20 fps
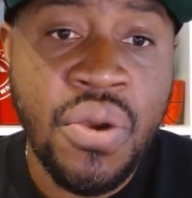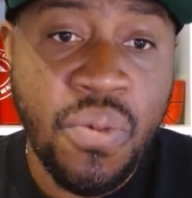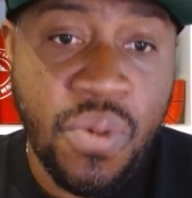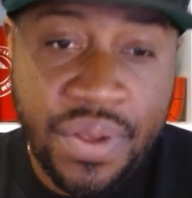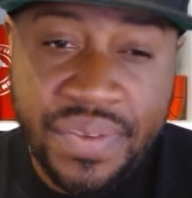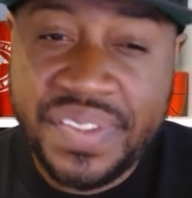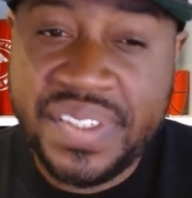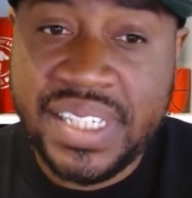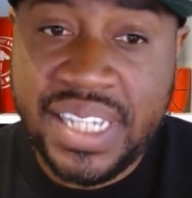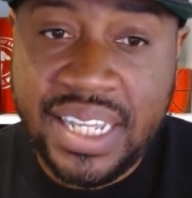
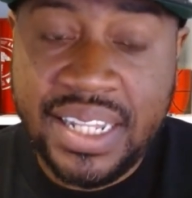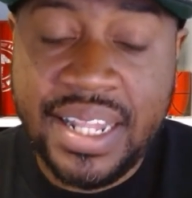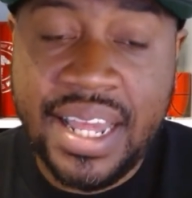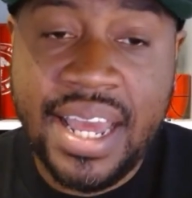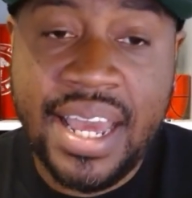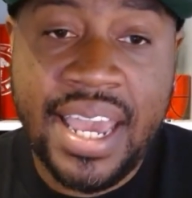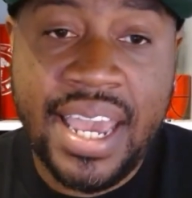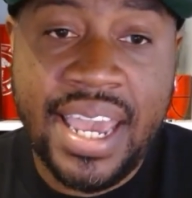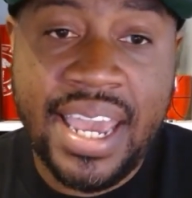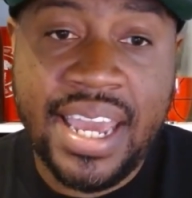We've seen
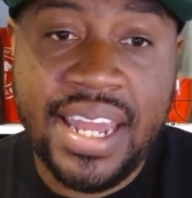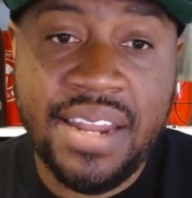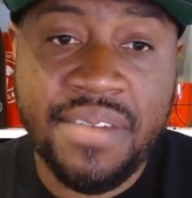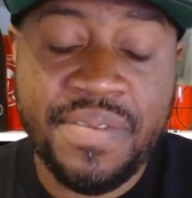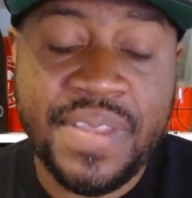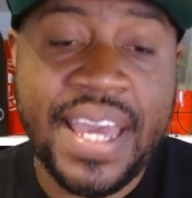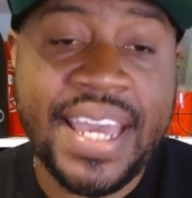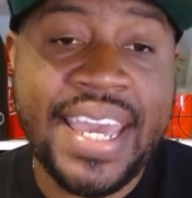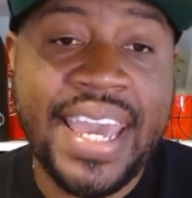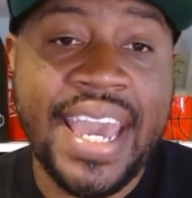that. And
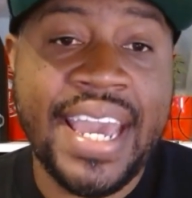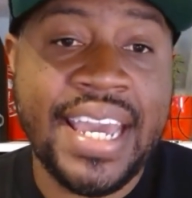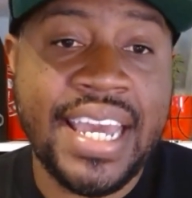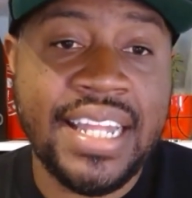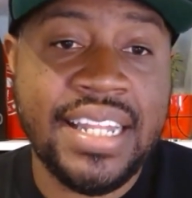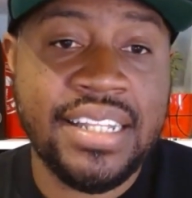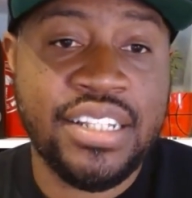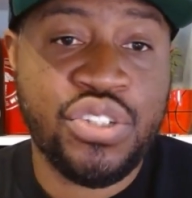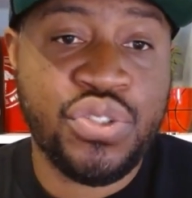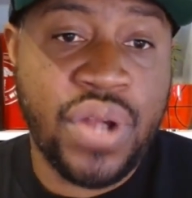if they can't
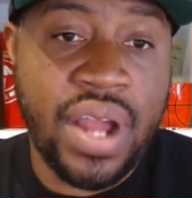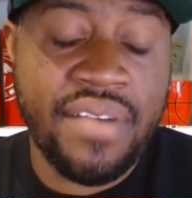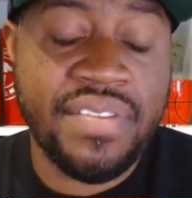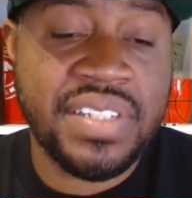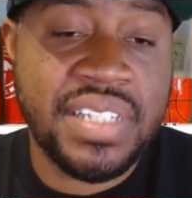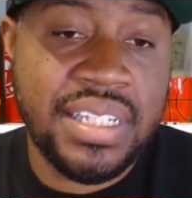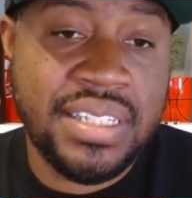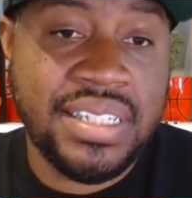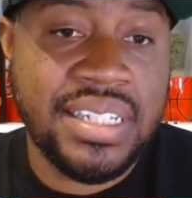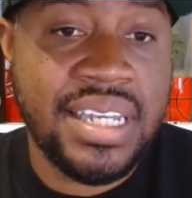get
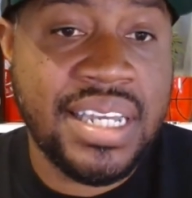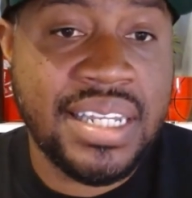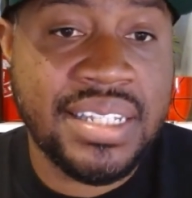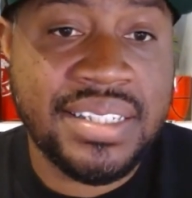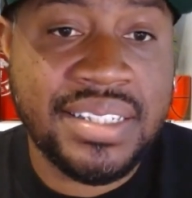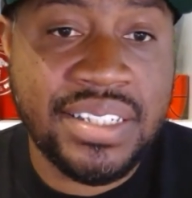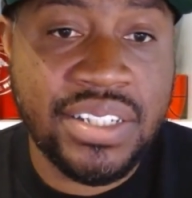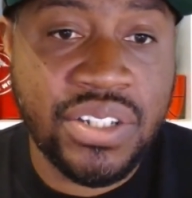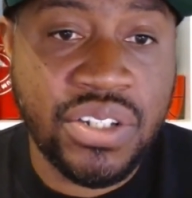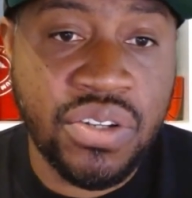Travis
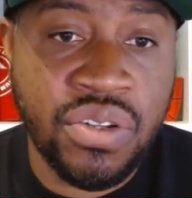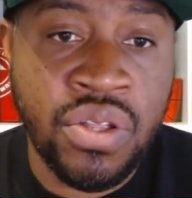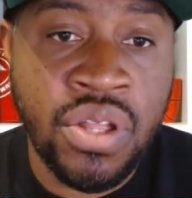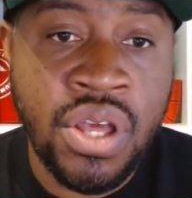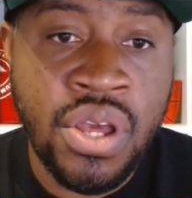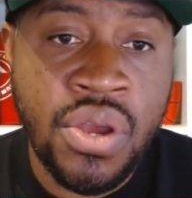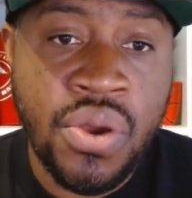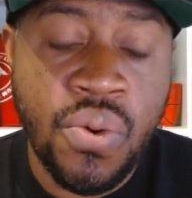Etienne still